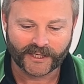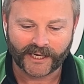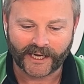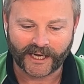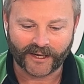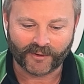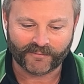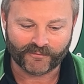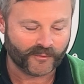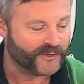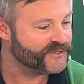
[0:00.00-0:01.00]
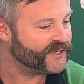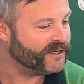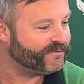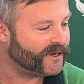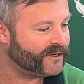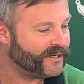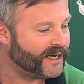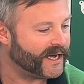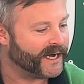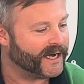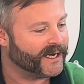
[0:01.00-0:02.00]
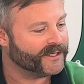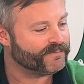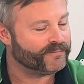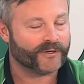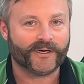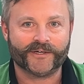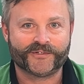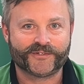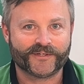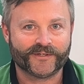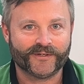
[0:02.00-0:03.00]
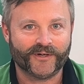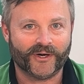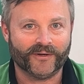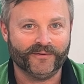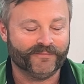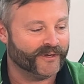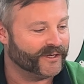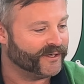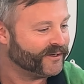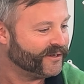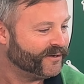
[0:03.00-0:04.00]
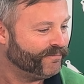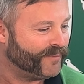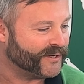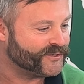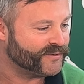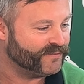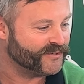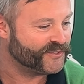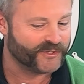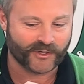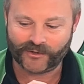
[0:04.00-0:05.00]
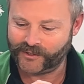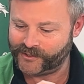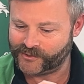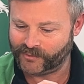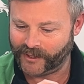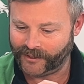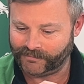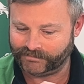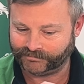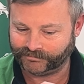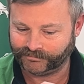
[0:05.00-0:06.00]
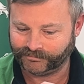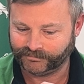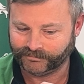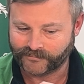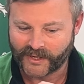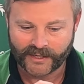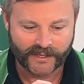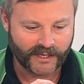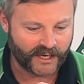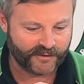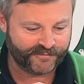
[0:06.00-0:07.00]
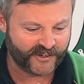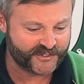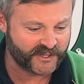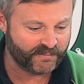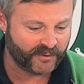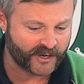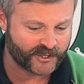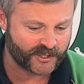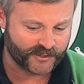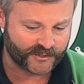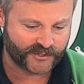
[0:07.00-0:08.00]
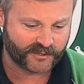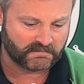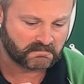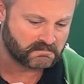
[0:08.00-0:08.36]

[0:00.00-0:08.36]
on the receiver, and brass on the butt of the stock as well. First impressions.